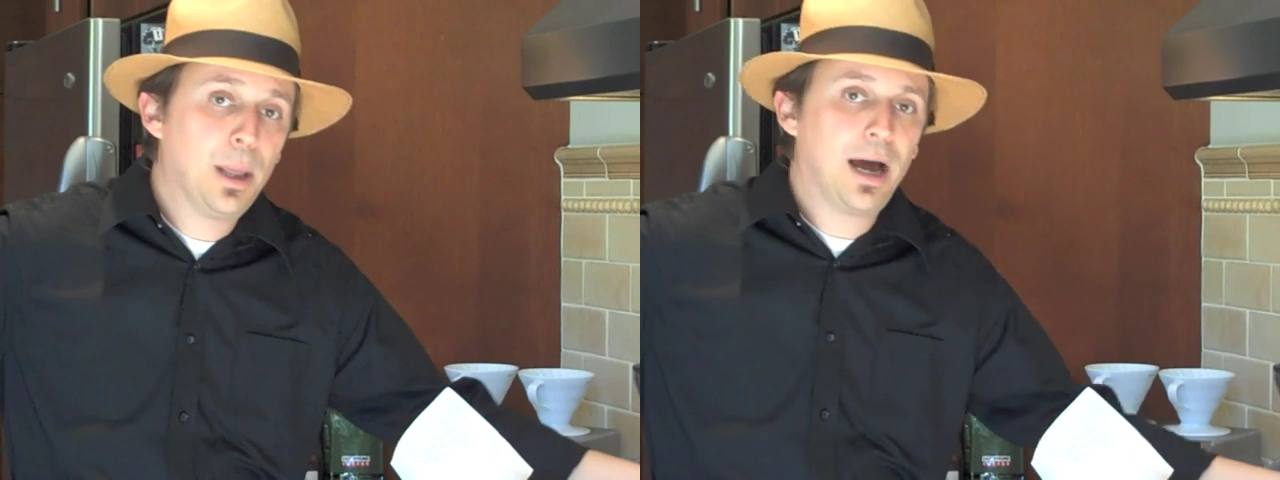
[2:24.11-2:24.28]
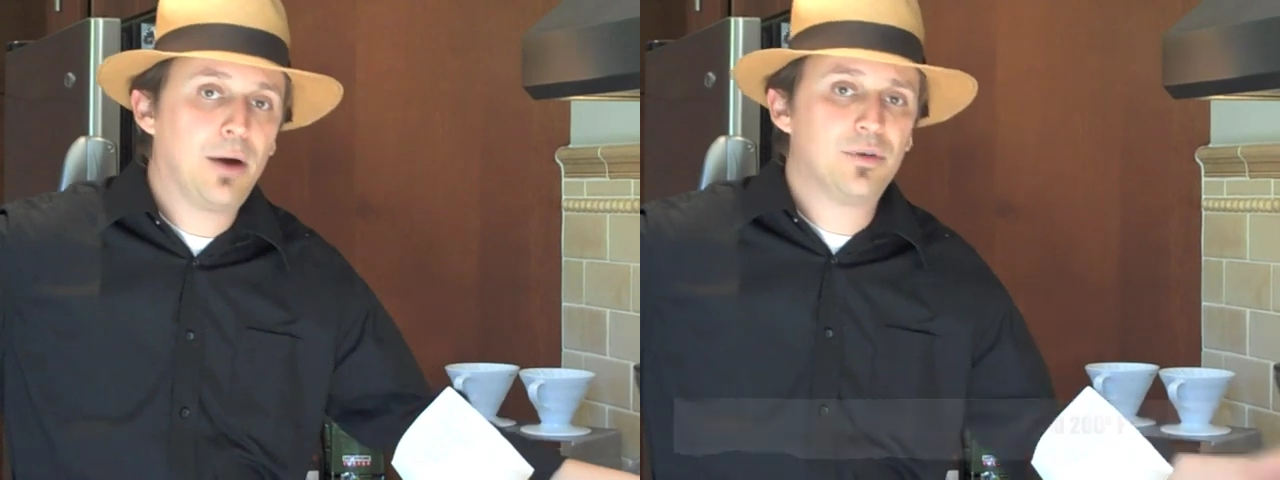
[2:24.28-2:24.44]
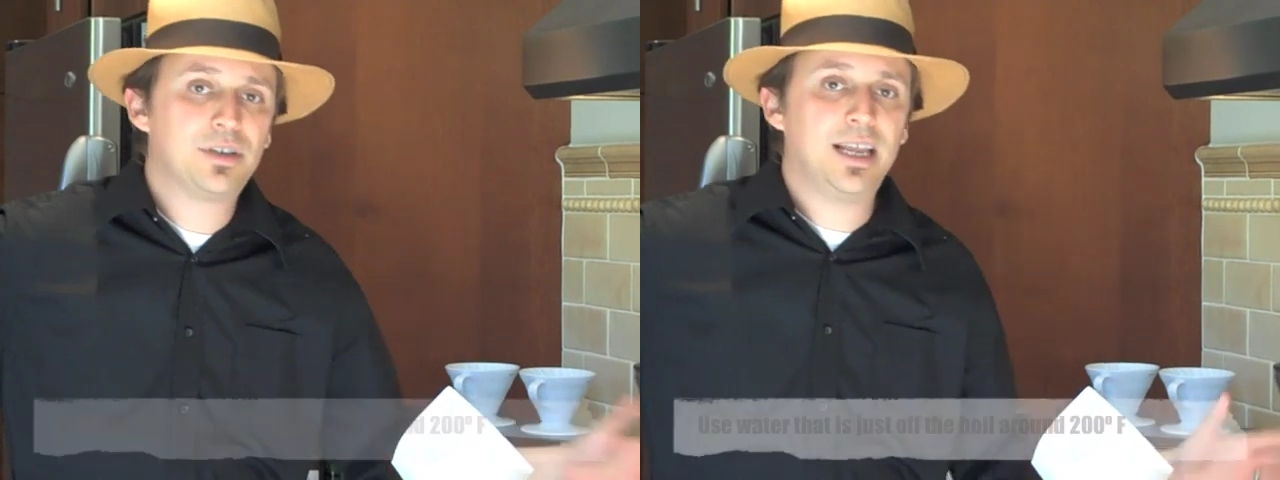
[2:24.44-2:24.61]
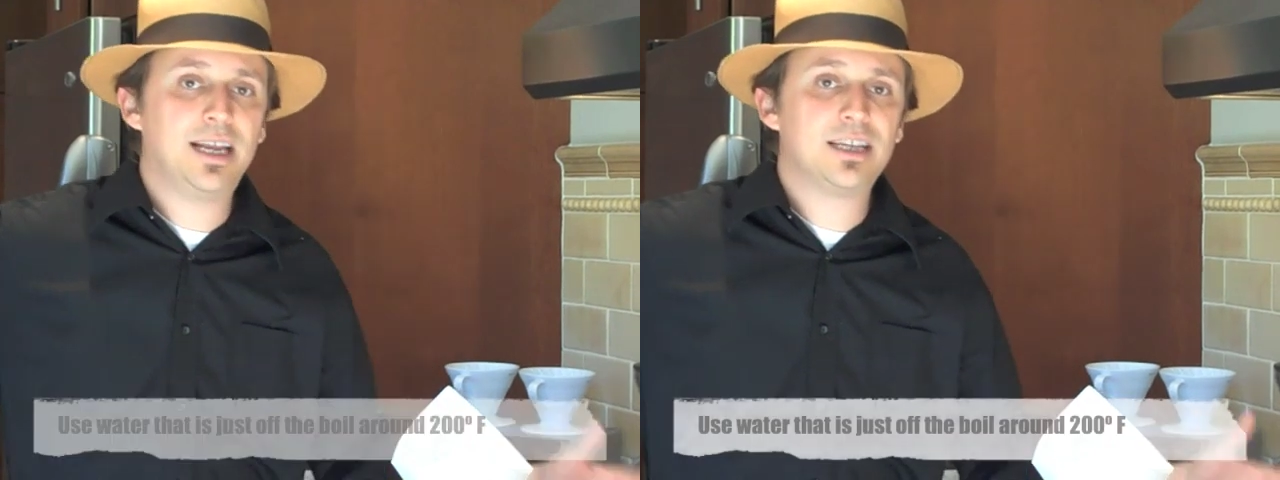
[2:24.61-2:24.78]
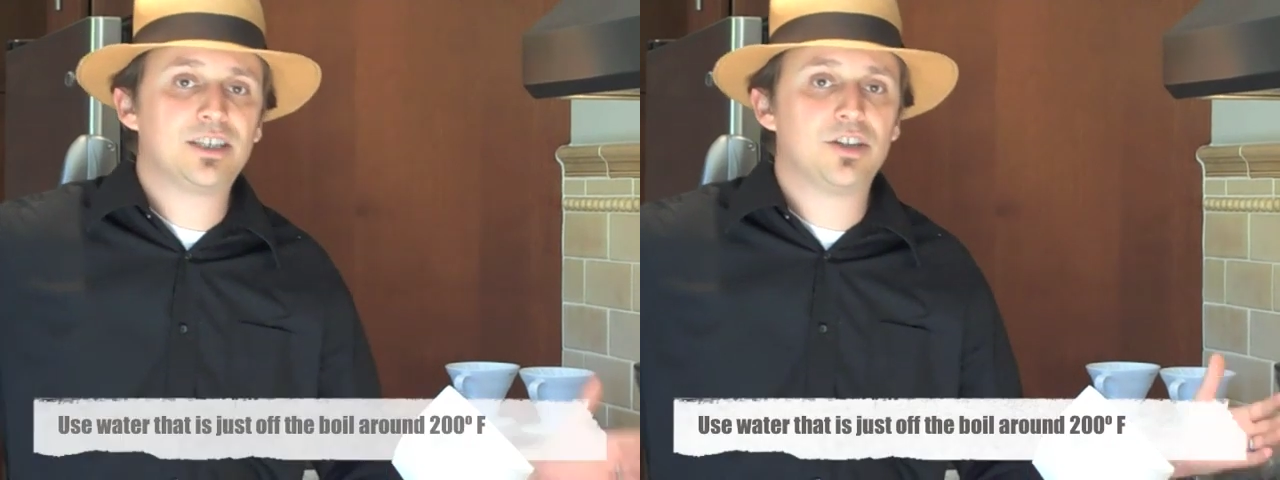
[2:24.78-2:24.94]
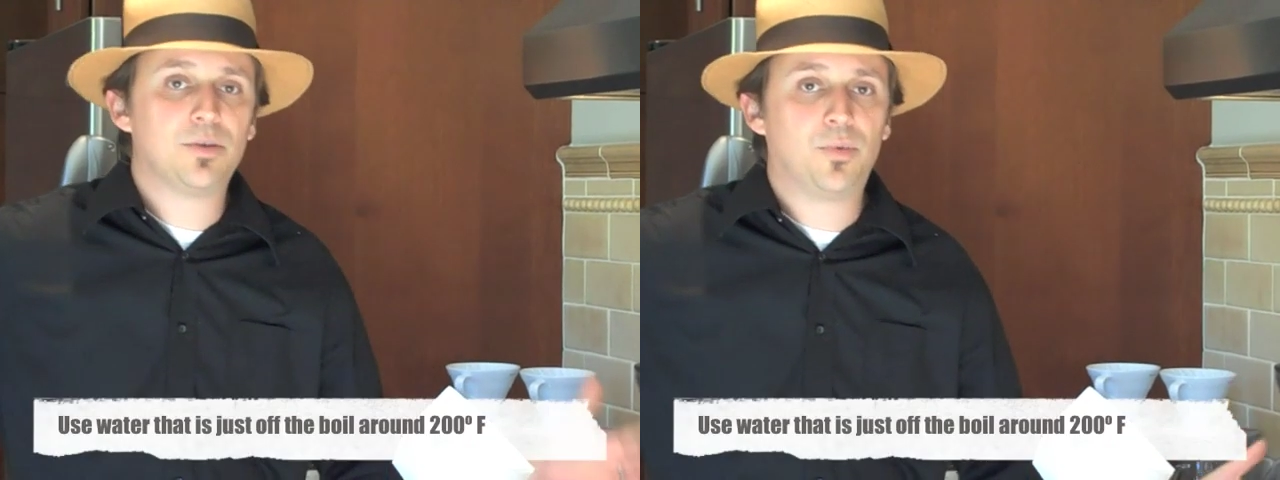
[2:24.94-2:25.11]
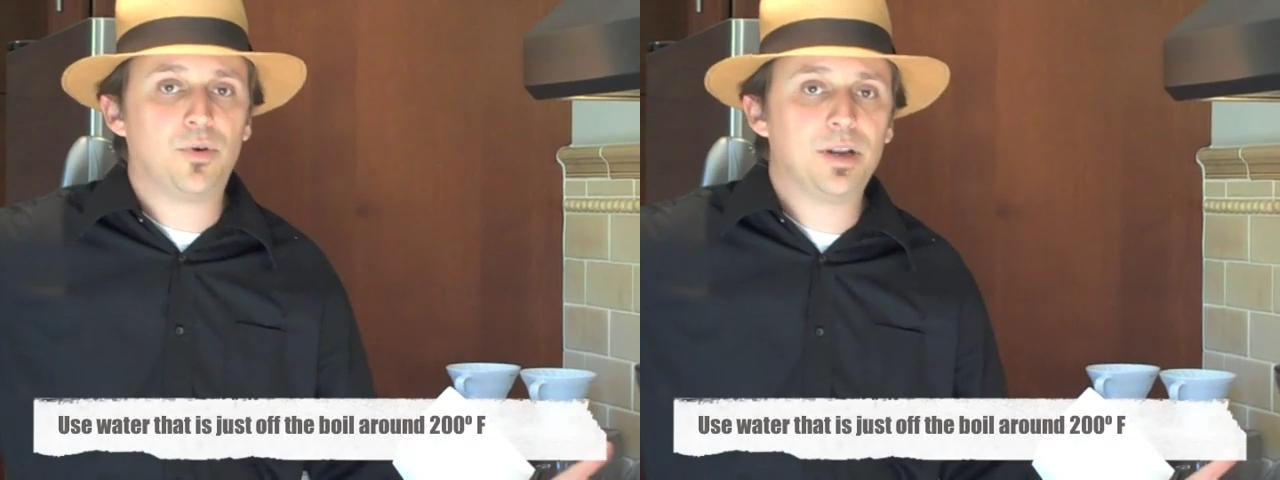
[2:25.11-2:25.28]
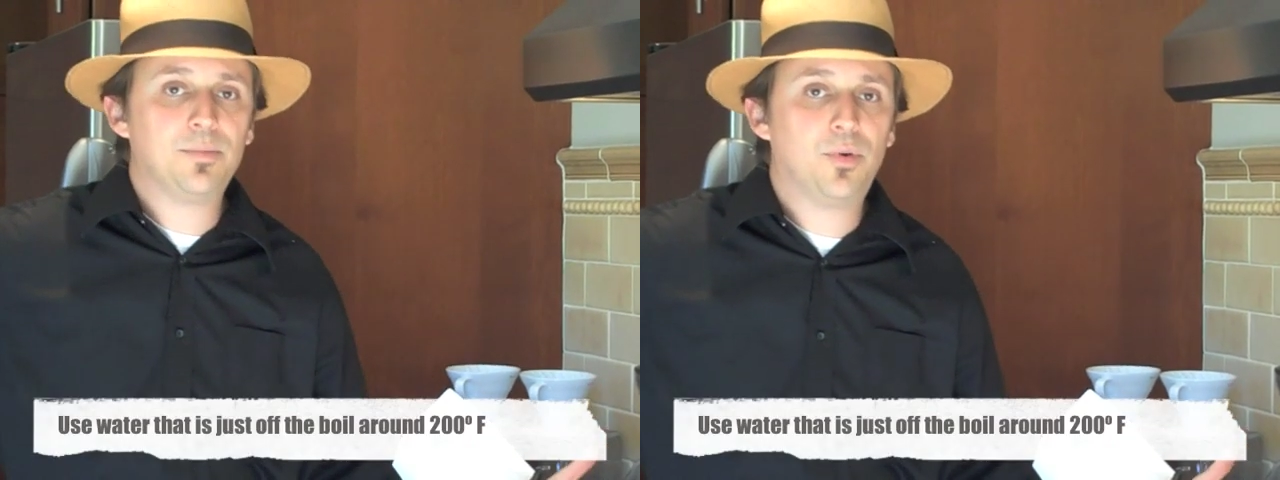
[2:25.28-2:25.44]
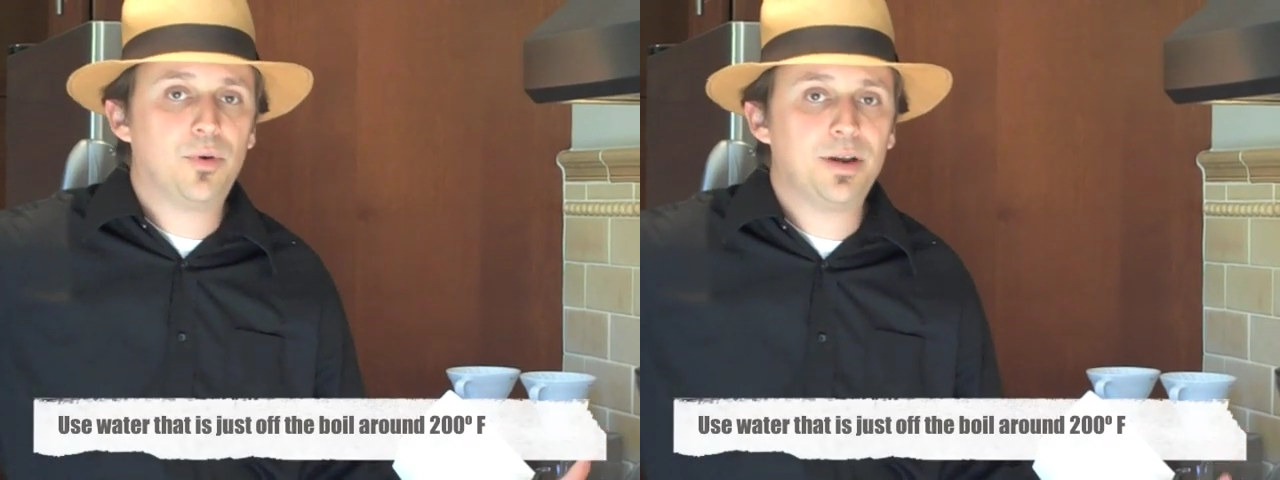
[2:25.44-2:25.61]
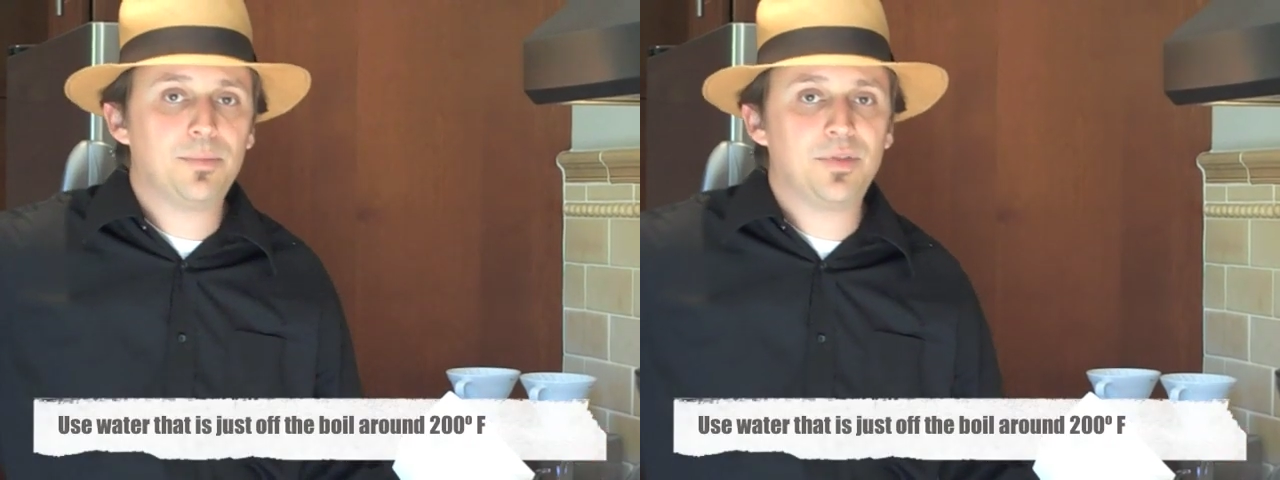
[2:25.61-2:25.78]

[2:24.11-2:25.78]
I will take it to the boiling point,